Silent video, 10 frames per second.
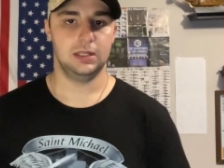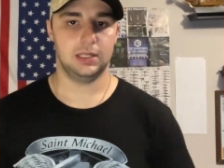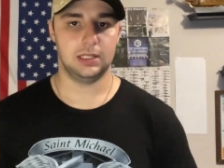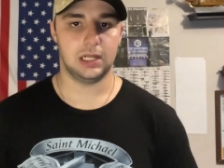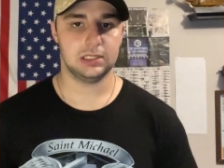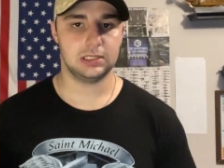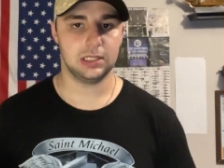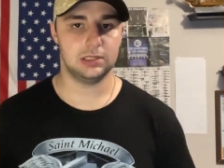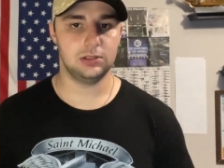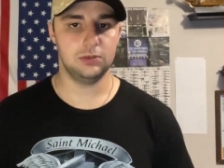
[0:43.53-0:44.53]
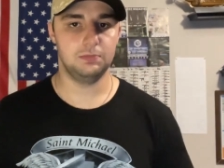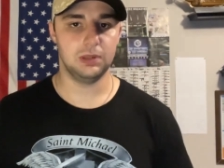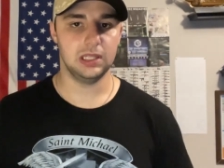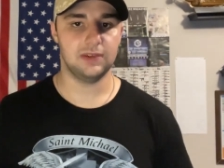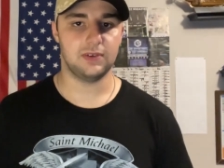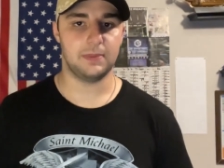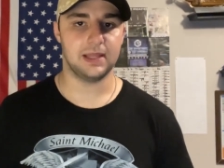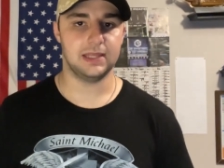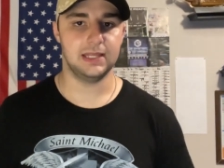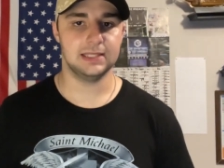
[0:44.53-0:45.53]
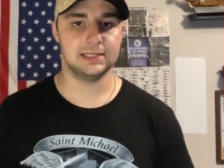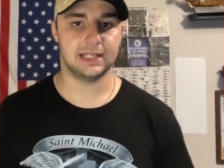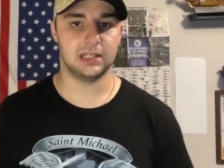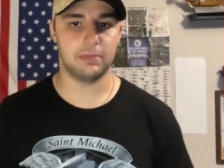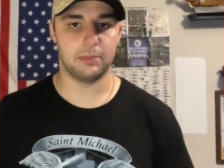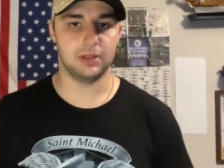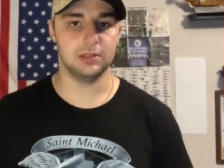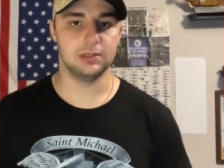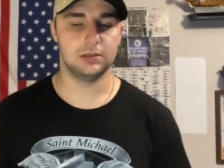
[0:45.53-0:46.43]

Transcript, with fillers: And I started to believe about the Second Amendment.